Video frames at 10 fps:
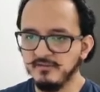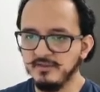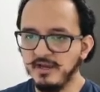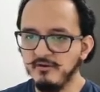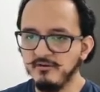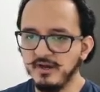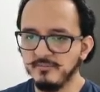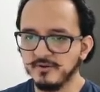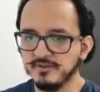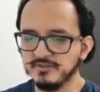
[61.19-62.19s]
Now
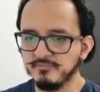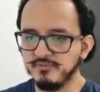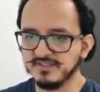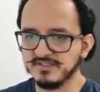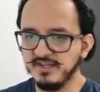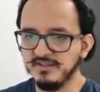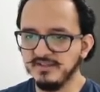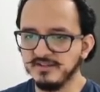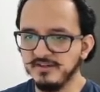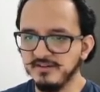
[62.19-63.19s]
I'm going to press
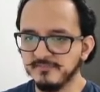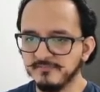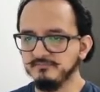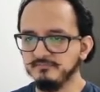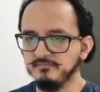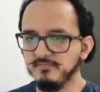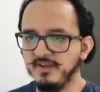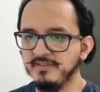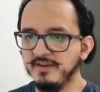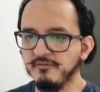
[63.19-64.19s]
enter,
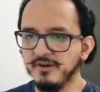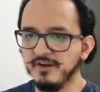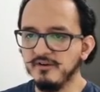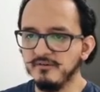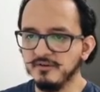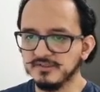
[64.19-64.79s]
and we go.